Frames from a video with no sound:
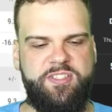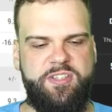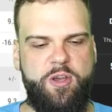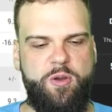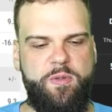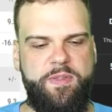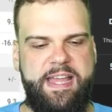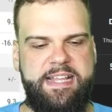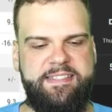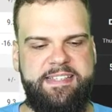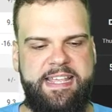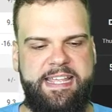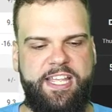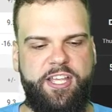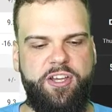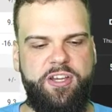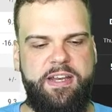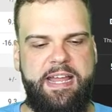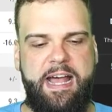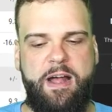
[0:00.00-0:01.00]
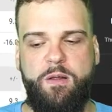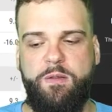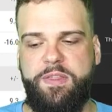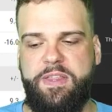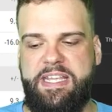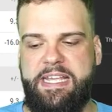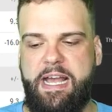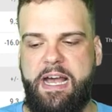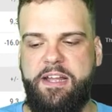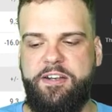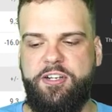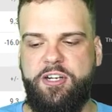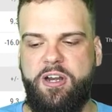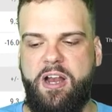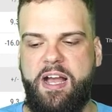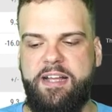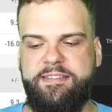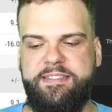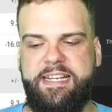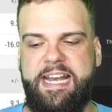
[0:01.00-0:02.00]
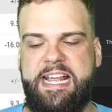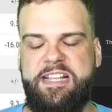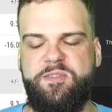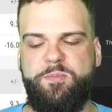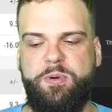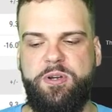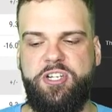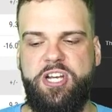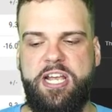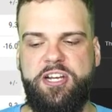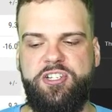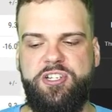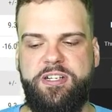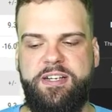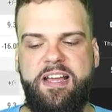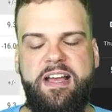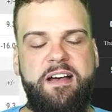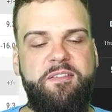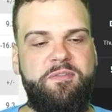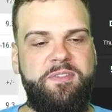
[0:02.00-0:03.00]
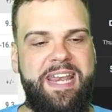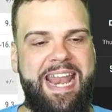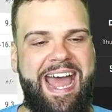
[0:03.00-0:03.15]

So that's a good healthy under on tonight's projection of